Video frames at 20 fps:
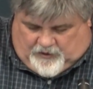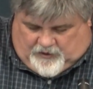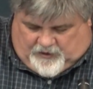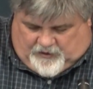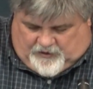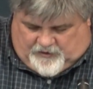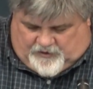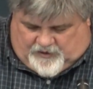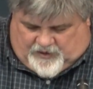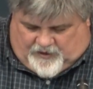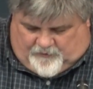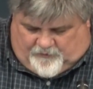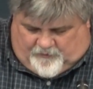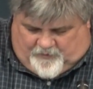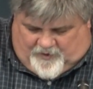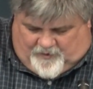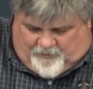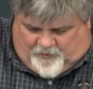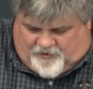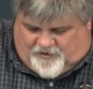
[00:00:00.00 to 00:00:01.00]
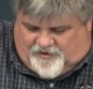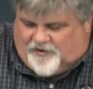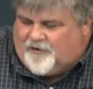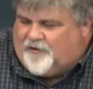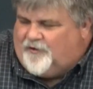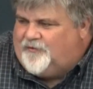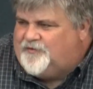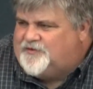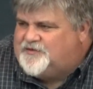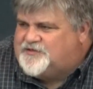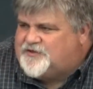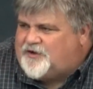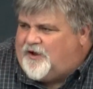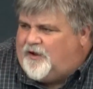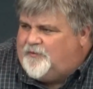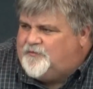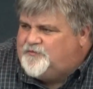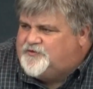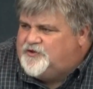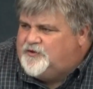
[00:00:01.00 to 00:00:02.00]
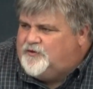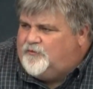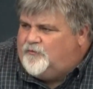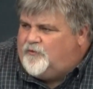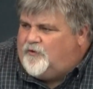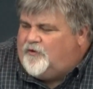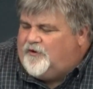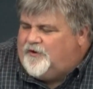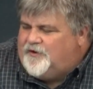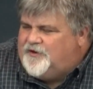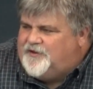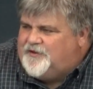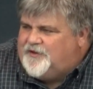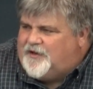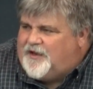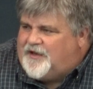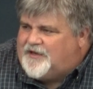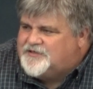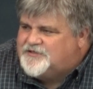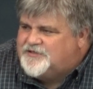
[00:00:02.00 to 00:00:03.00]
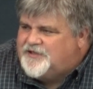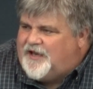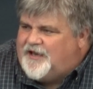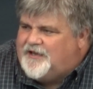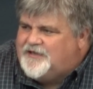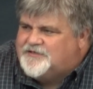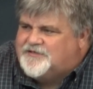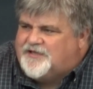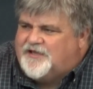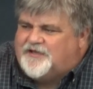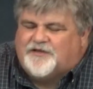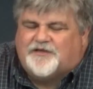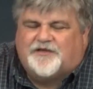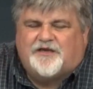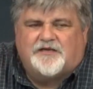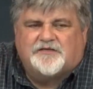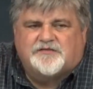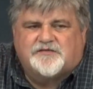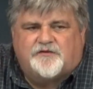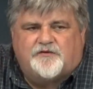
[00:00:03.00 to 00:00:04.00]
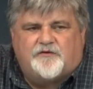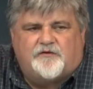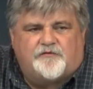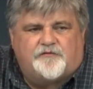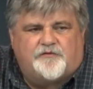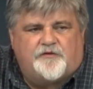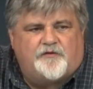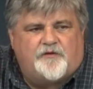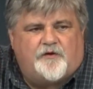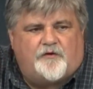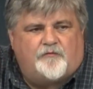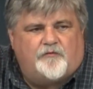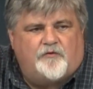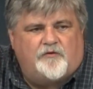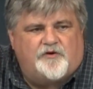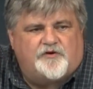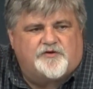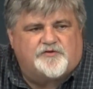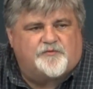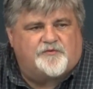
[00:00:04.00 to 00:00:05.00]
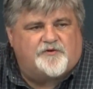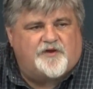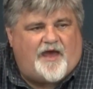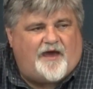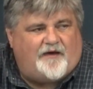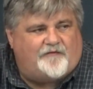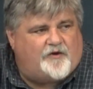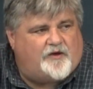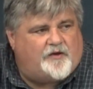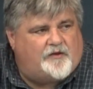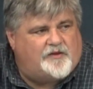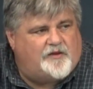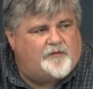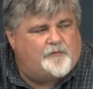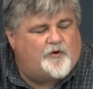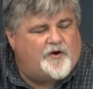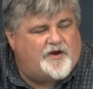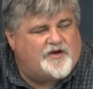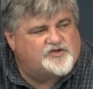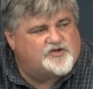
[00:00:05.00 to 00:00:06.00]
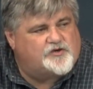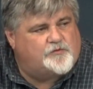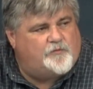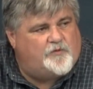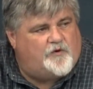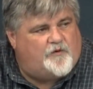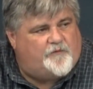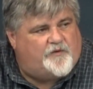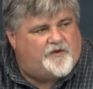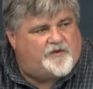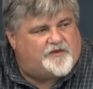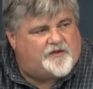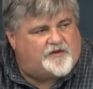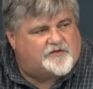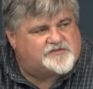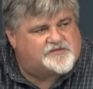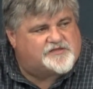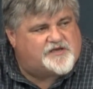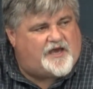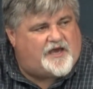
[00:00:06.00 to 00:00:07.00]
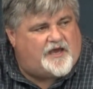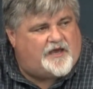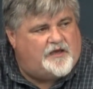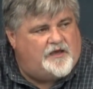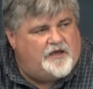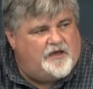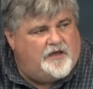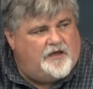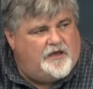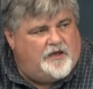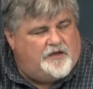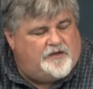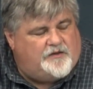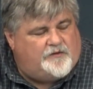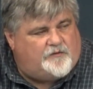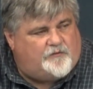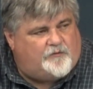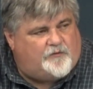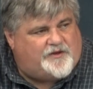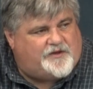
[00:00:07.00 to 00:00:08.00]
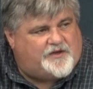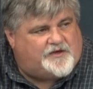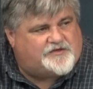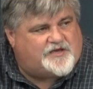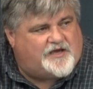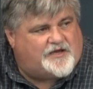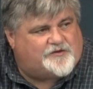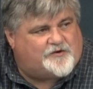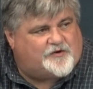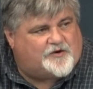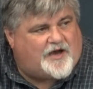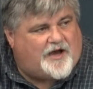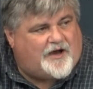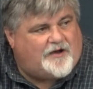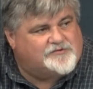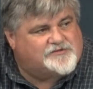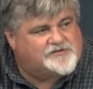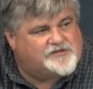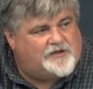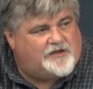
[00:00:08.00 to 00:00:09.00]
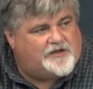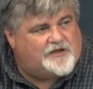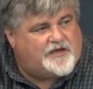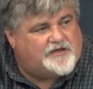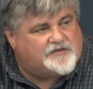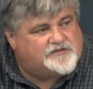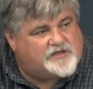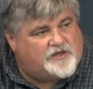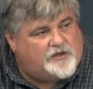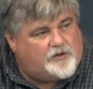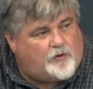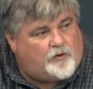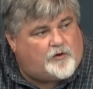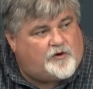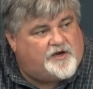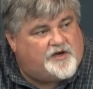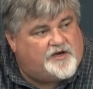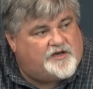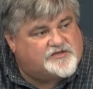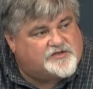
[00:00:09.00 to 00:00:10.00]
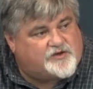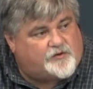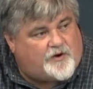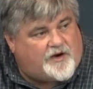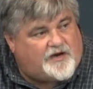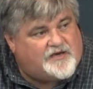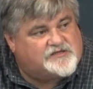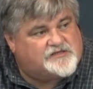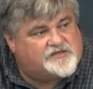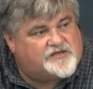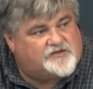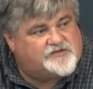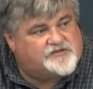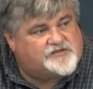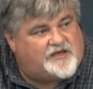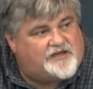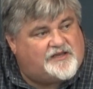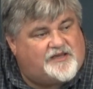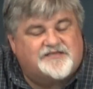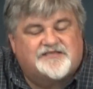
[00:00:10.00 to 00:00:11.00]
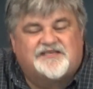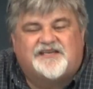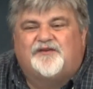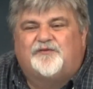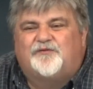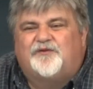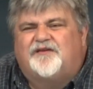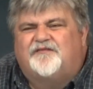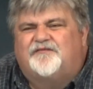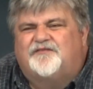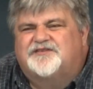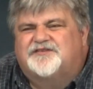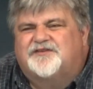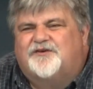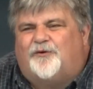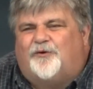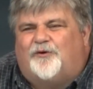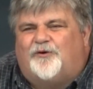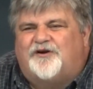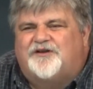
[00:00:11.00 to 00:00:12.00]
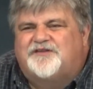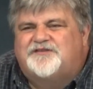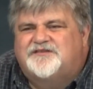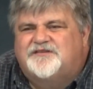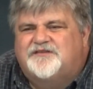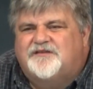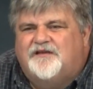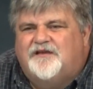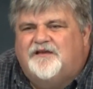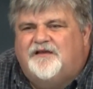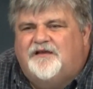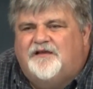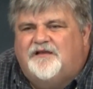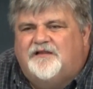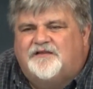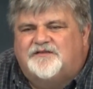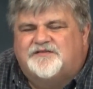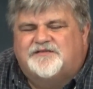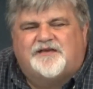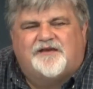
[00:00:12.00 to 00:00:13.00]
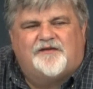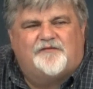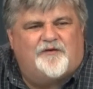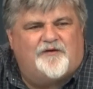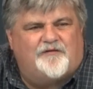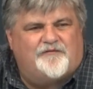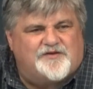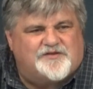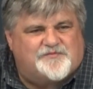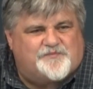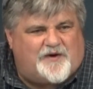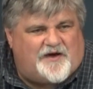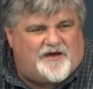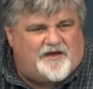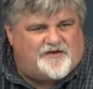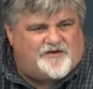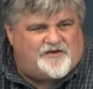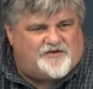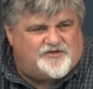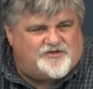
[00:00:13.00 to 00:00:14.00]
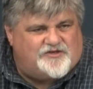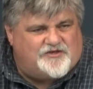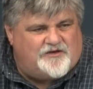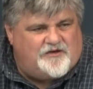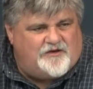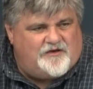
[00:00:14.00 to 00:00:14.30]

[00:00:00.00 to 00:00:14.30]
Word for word: You got to remember, you know, Psalm 2 warned in the last days that the kings of the earth and their rulers would have a liberation movement. They'll say, when they take their counsel against the Lord and his Christ, they'll say, let's get rid of his cords, let's get rid of his bondage.